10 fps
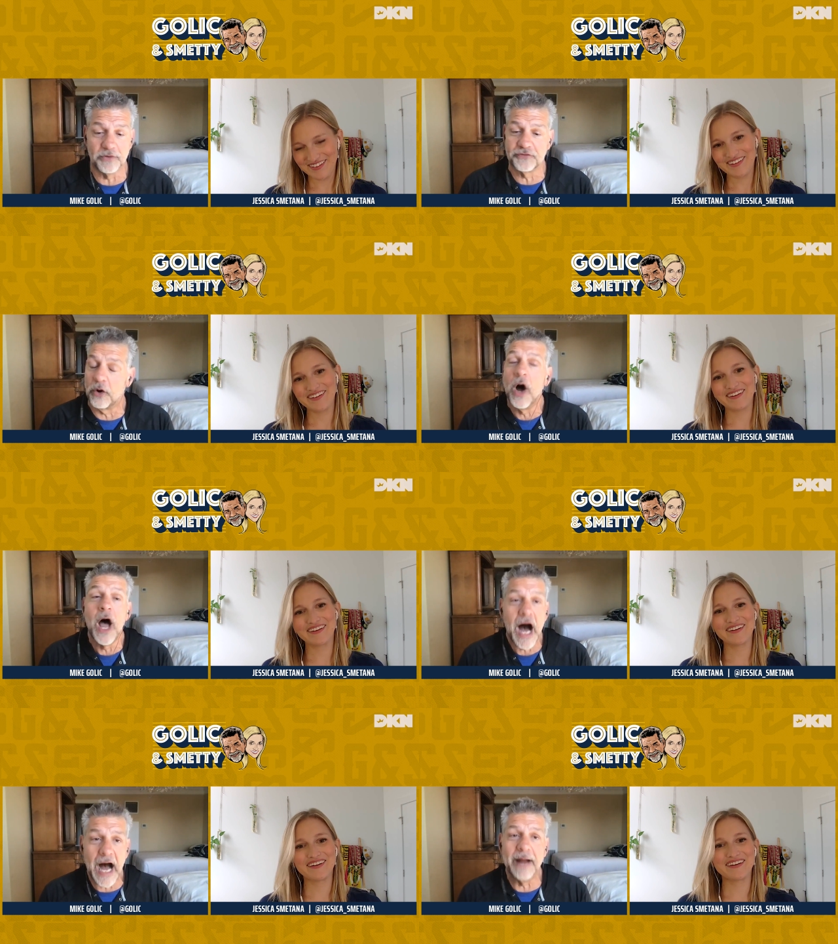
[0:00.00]
Speaker 1: So
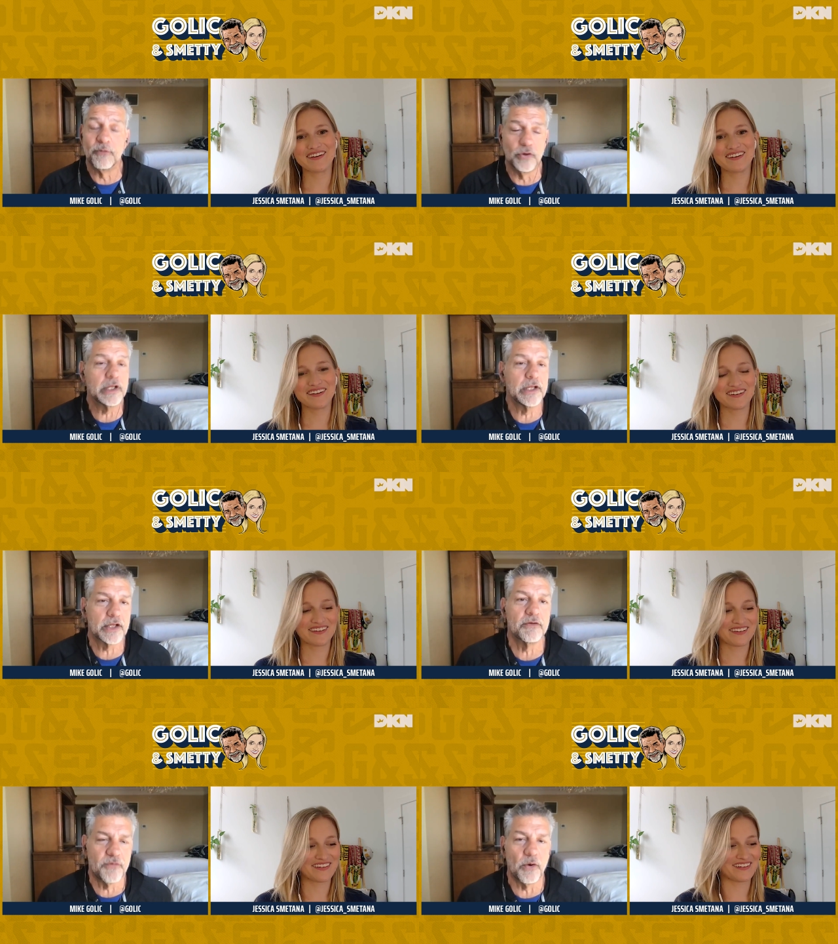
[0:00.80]
I'm really
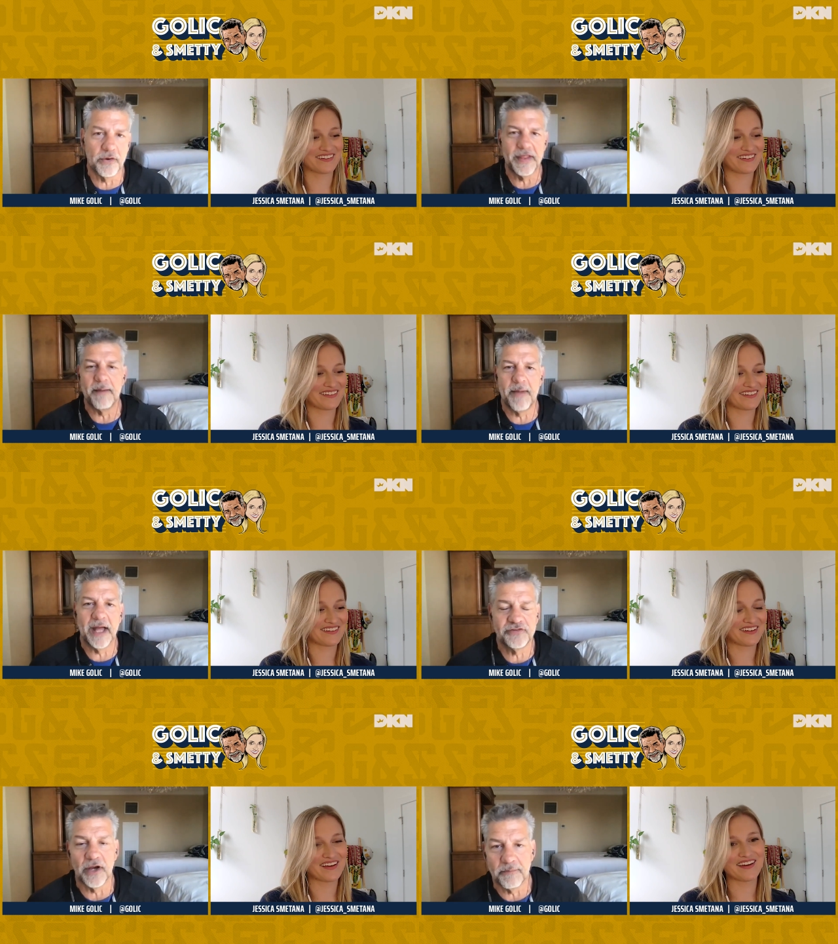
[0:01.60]
looking forward to that
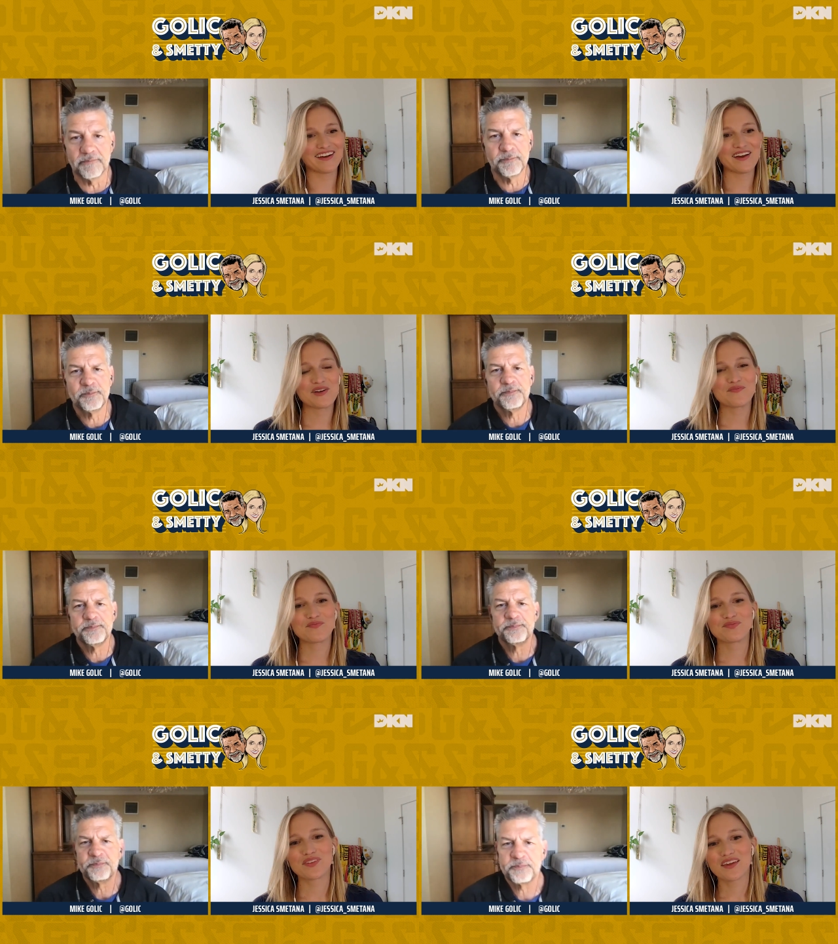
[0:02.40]
matchup.
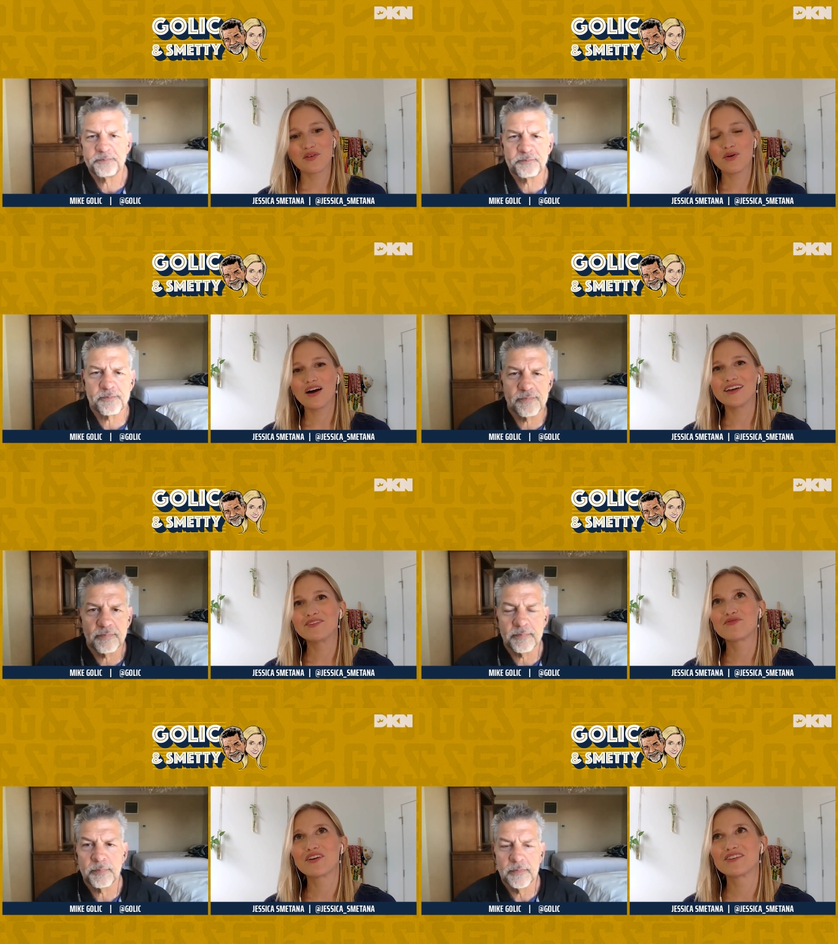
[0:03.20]
Speaker 2: Well, in
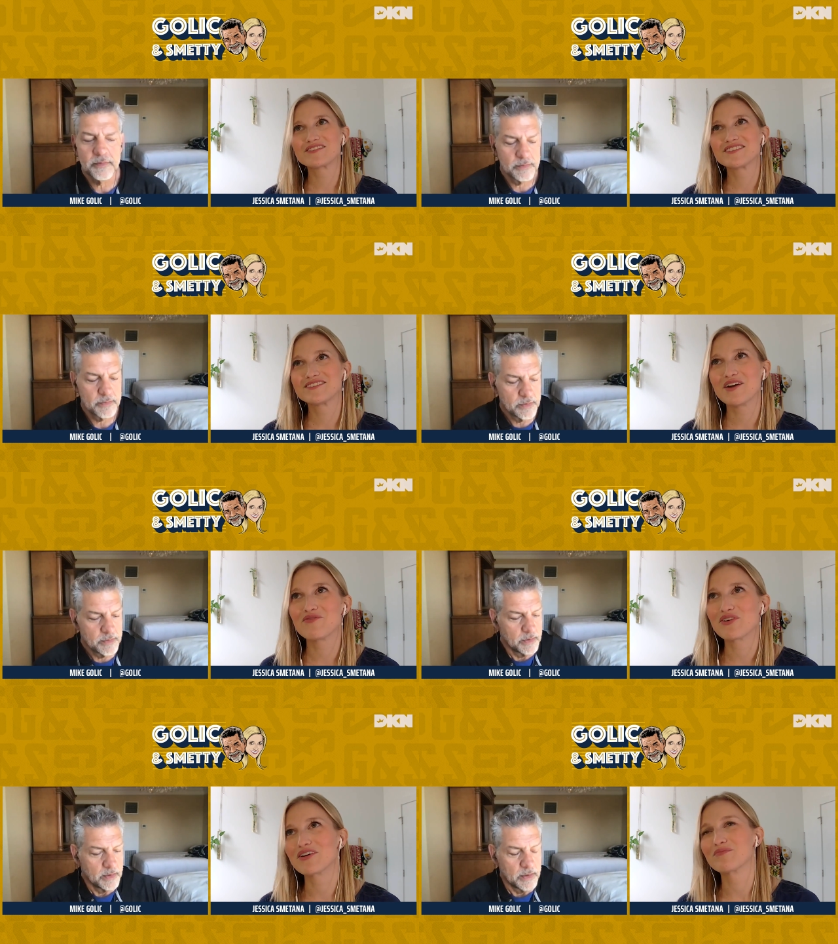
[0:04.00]
fairness to
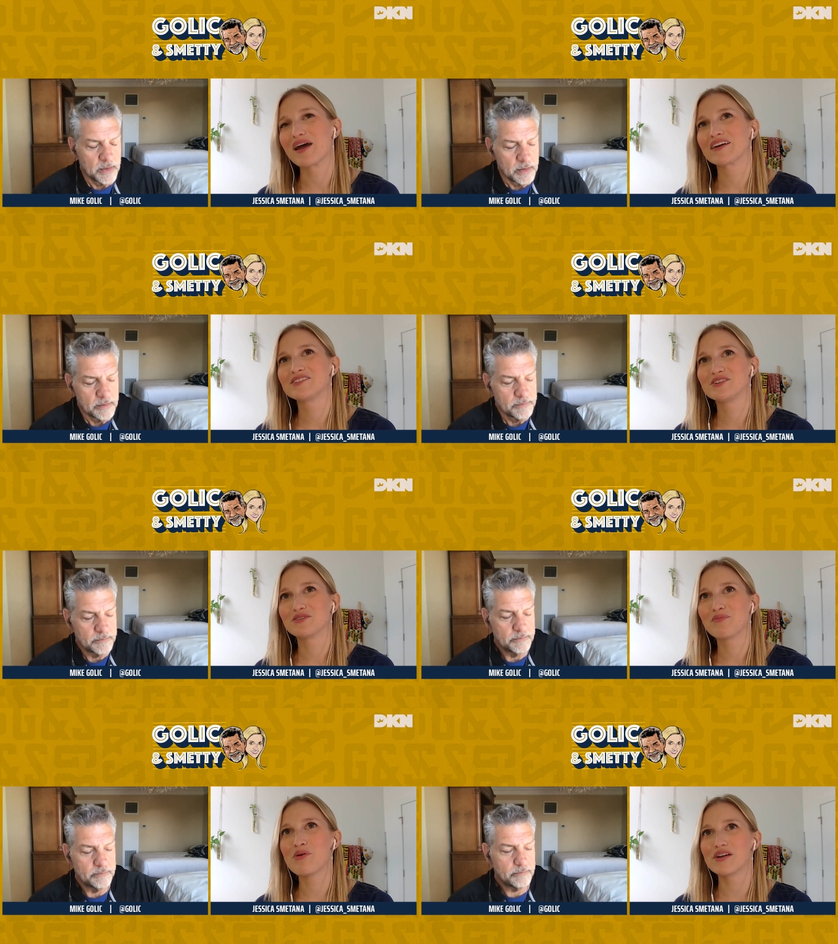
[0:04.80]
Denver, back to your
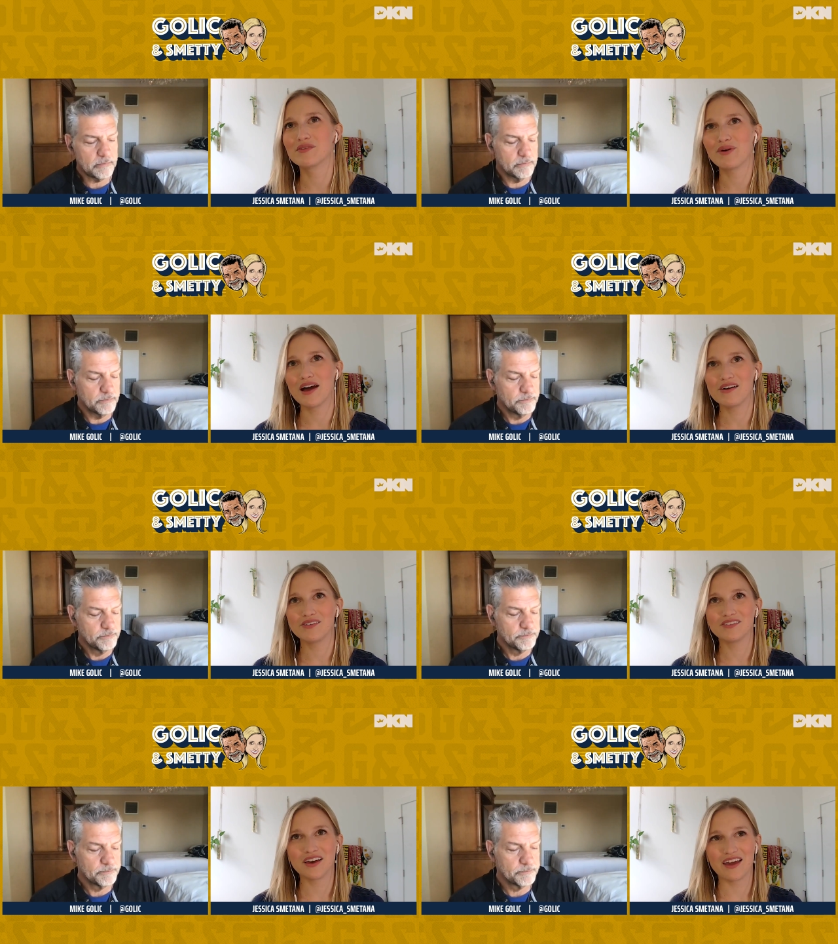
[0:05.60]
point about
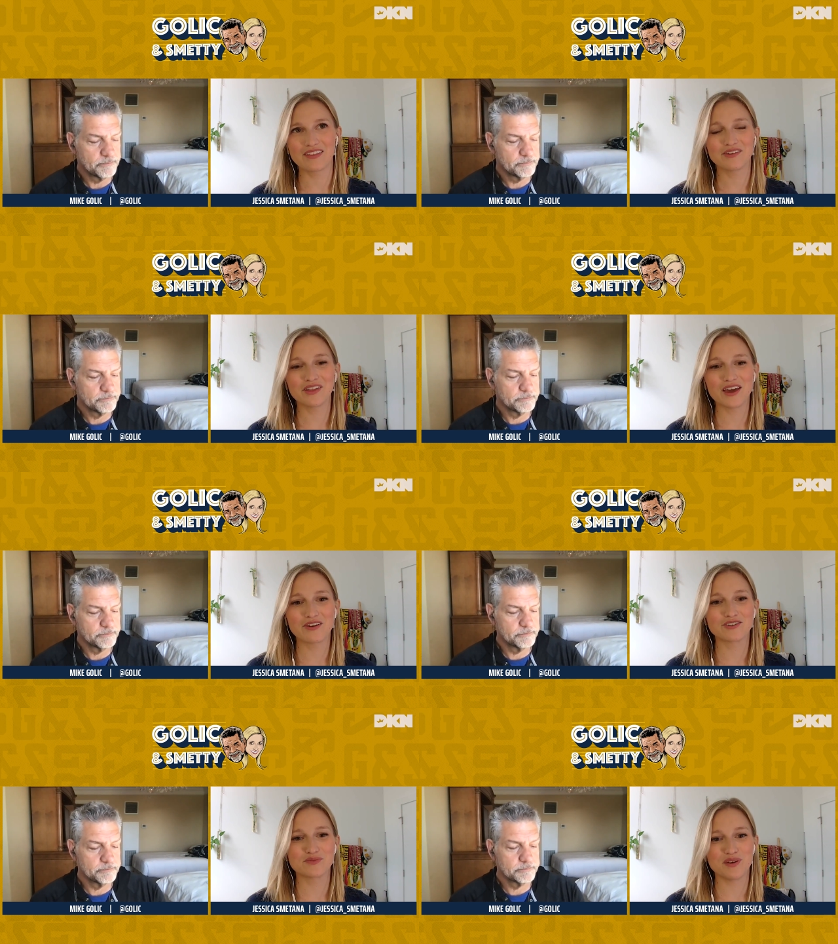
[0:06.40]
like the
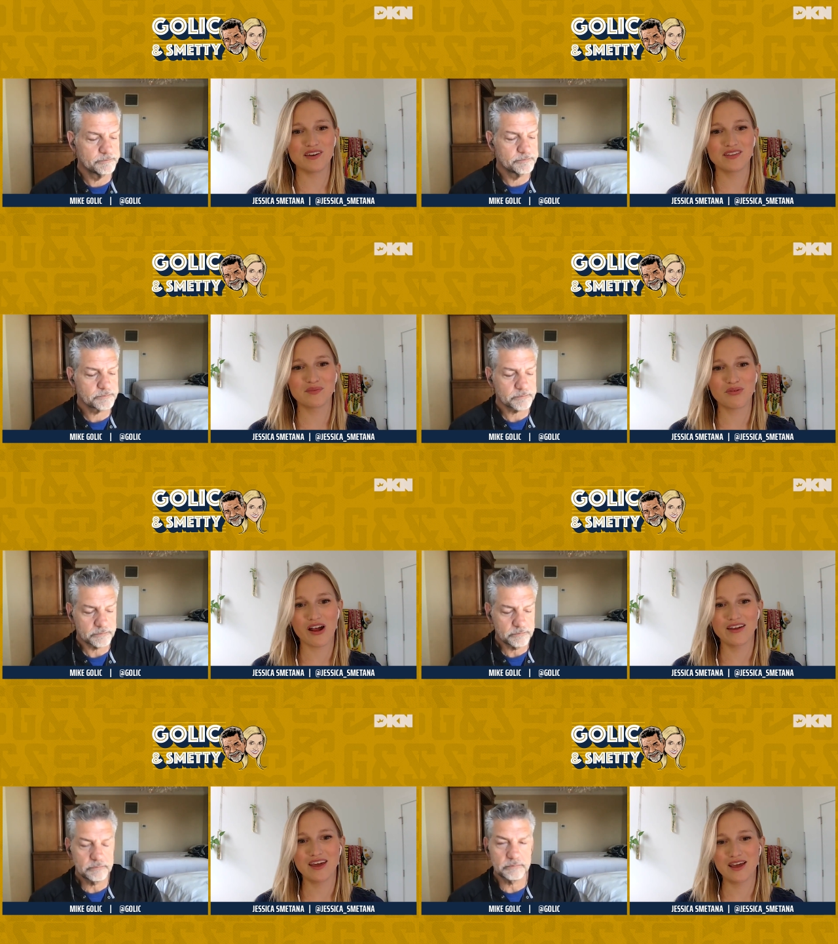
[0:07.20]
Lakers being the
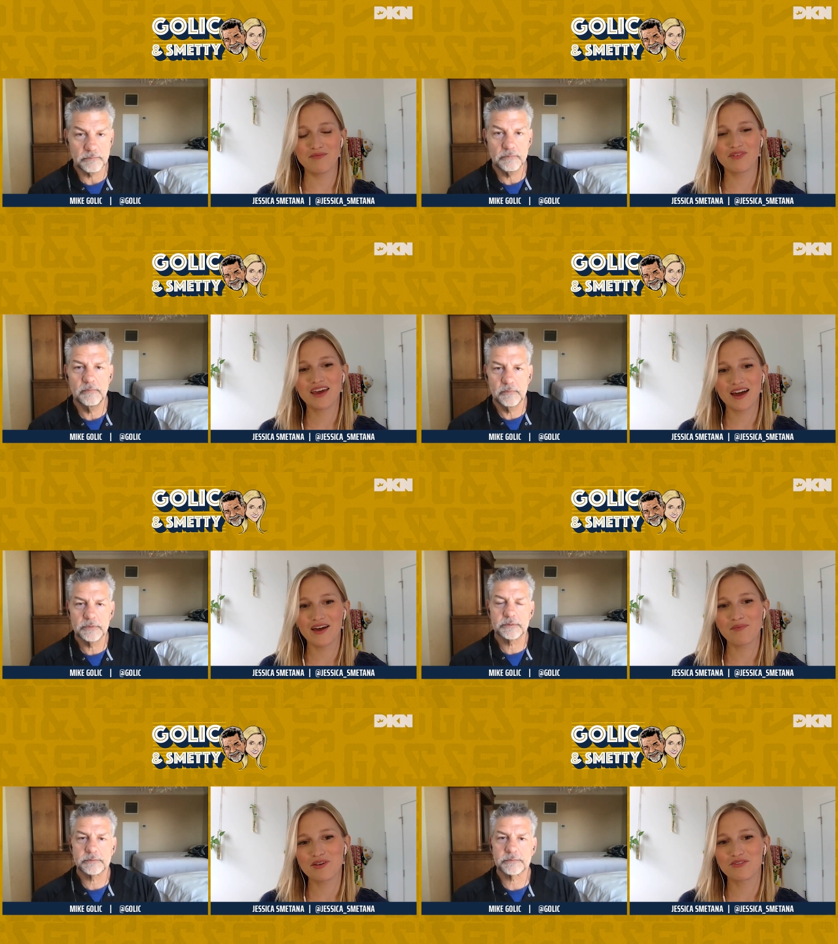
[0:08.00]
brand name. Yeah, I
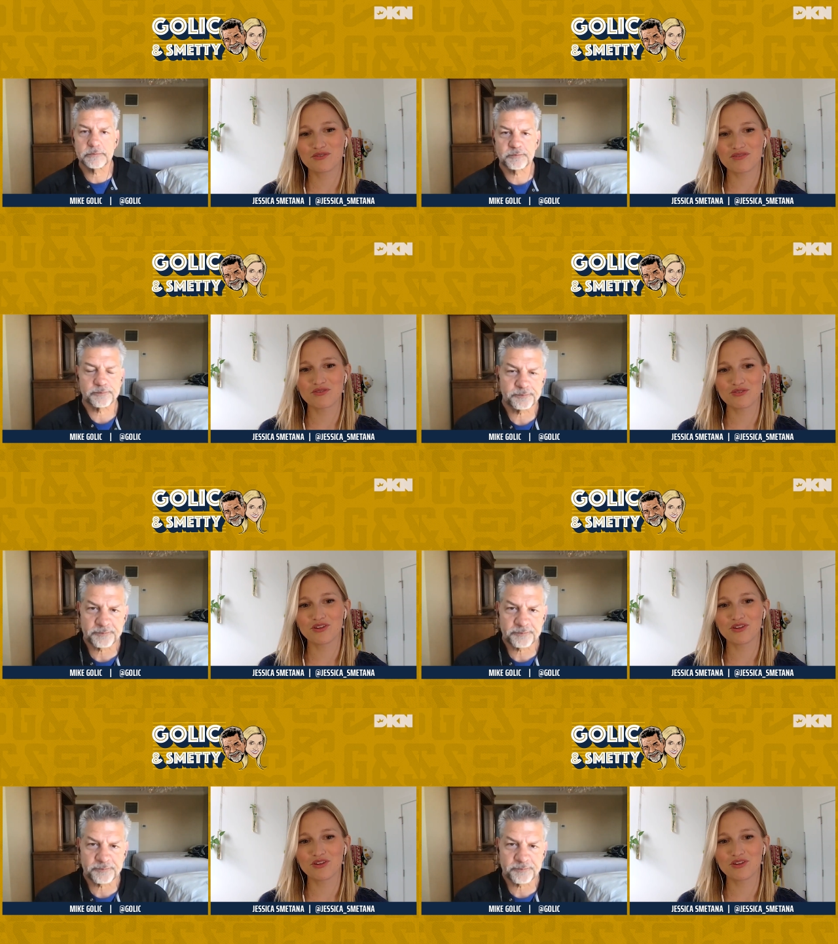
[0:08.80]
mean they're they're the